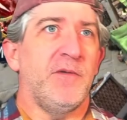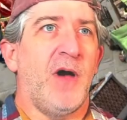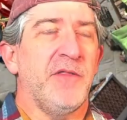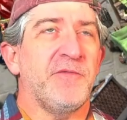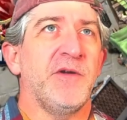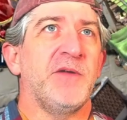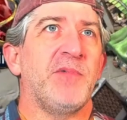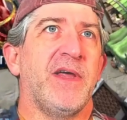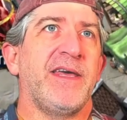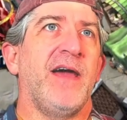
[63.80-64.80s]
On the
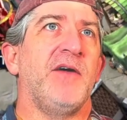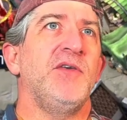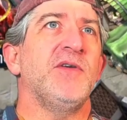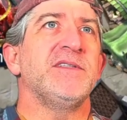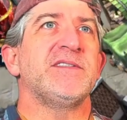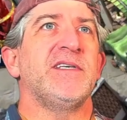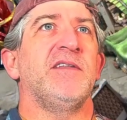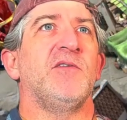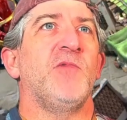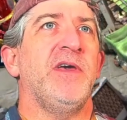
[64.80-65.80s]
free-to-play account, you can see
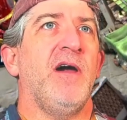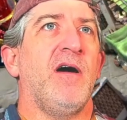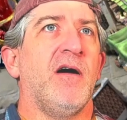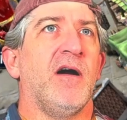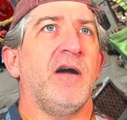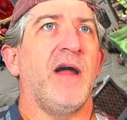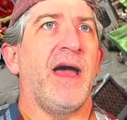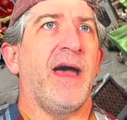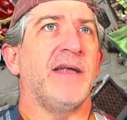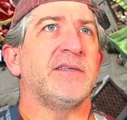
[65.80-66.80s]
that we are
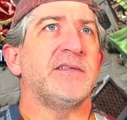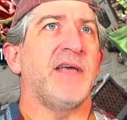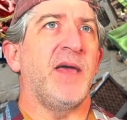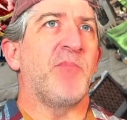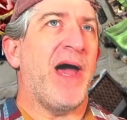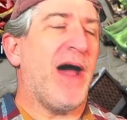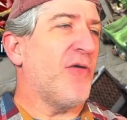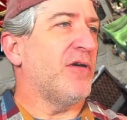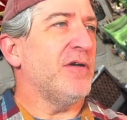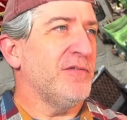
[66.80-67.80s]
at a
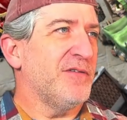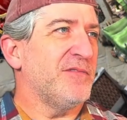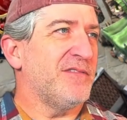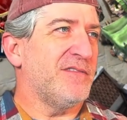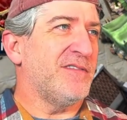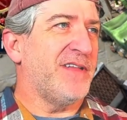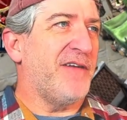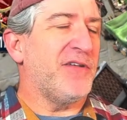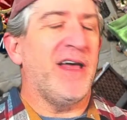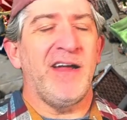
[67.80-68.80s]
power
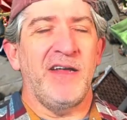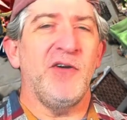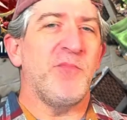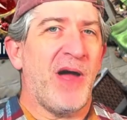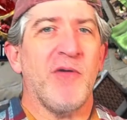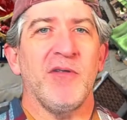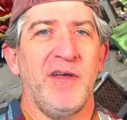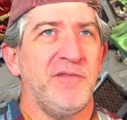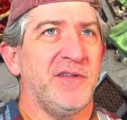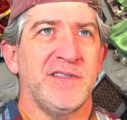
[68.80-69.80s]
level, and I know power
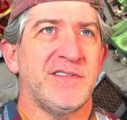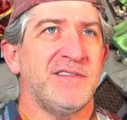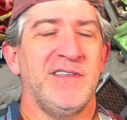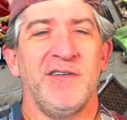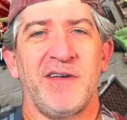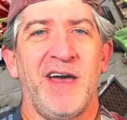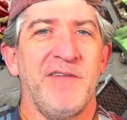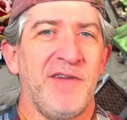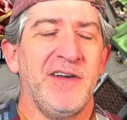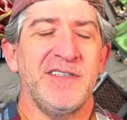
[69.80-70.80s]
level is, kind
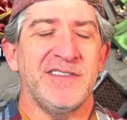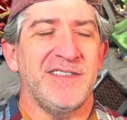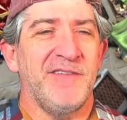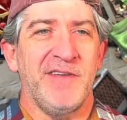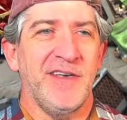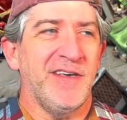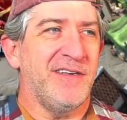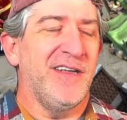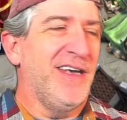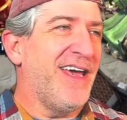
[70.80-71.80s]
of very deceiving,
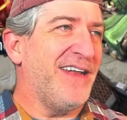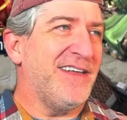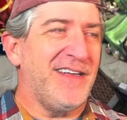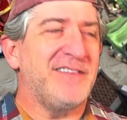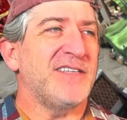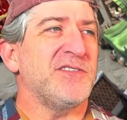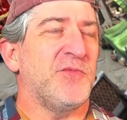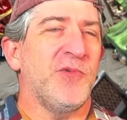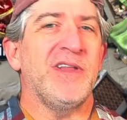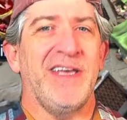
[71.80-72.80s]
and it
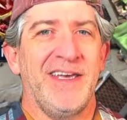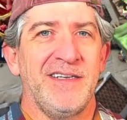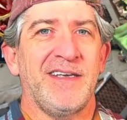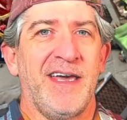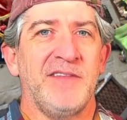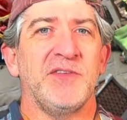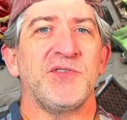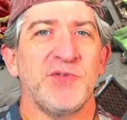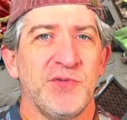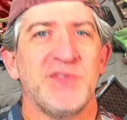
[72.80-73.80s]
doesn't really indicate the
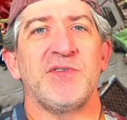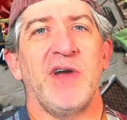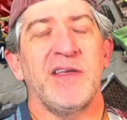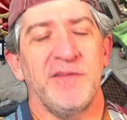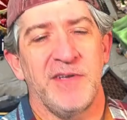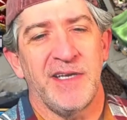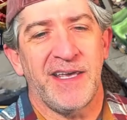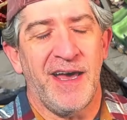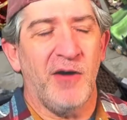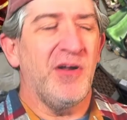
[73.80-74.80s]
true strength of an
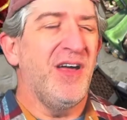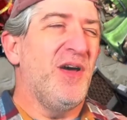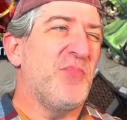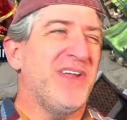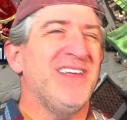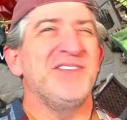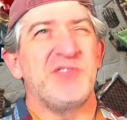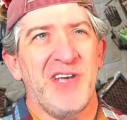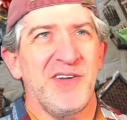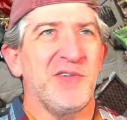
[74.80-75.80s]
account, but in
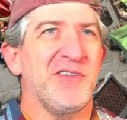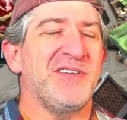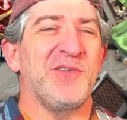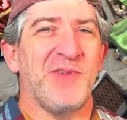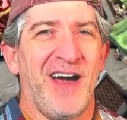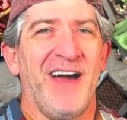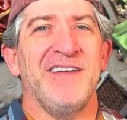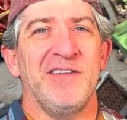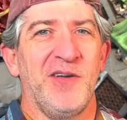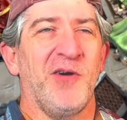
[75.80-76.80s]
general, you
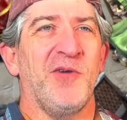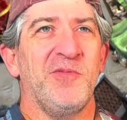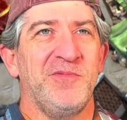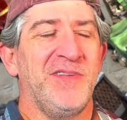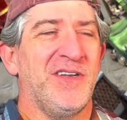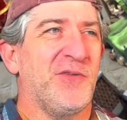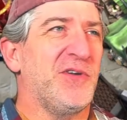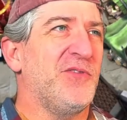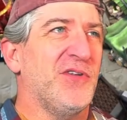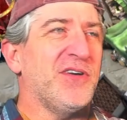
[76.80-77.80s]
kind of know,
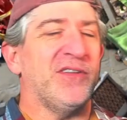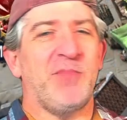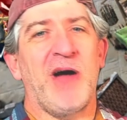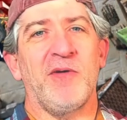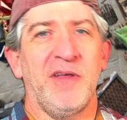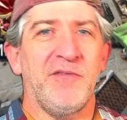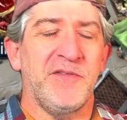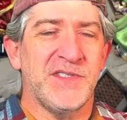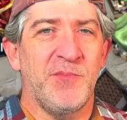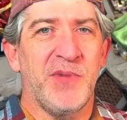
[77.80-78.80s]
when you look at the power level
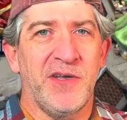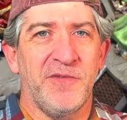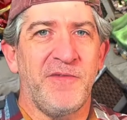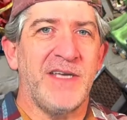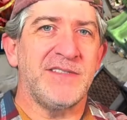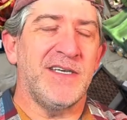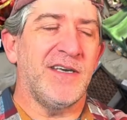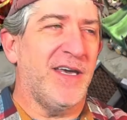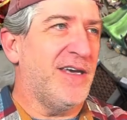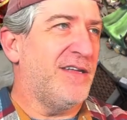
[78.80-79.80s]
of somebody you're
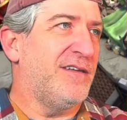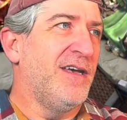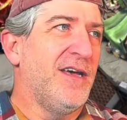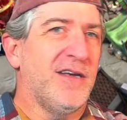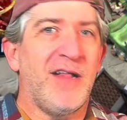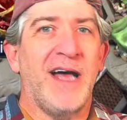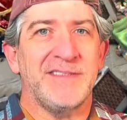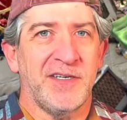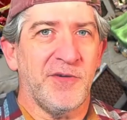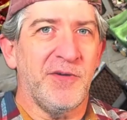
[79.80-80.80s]
facing in
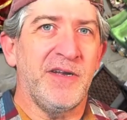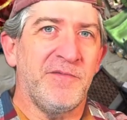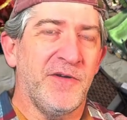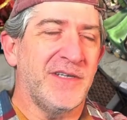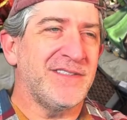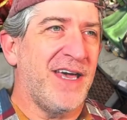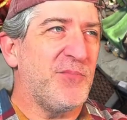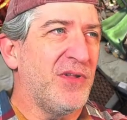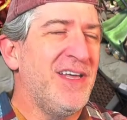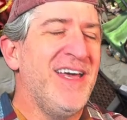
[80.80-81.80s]
Classic Arena, for
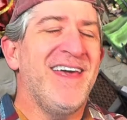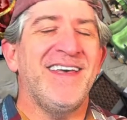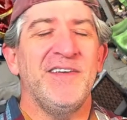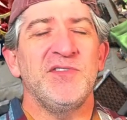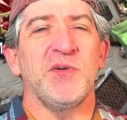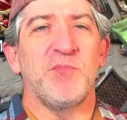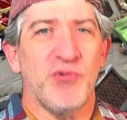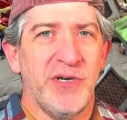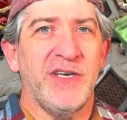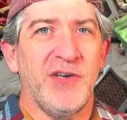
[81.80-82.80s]
example, it gives you a
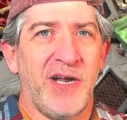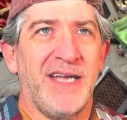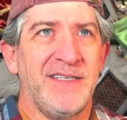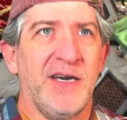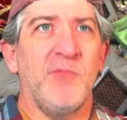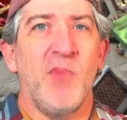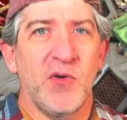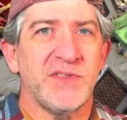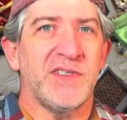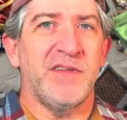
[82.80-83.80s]
pretty good idea
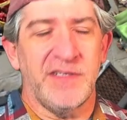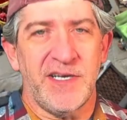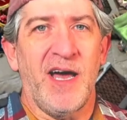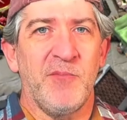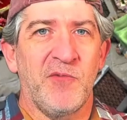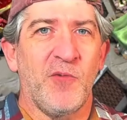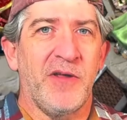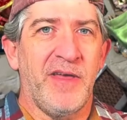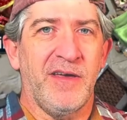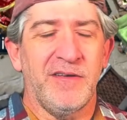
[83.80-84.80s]
most of the time of where
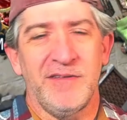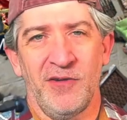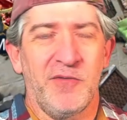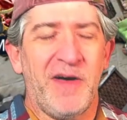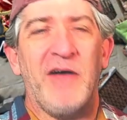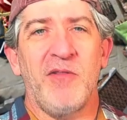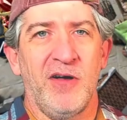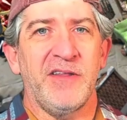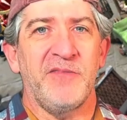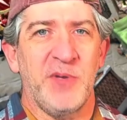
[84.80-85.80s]
they, of how
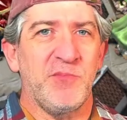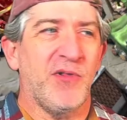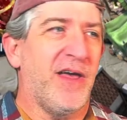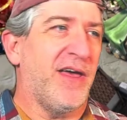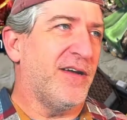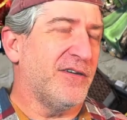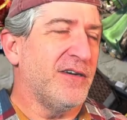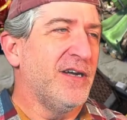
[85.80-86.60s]
long they've been playing, or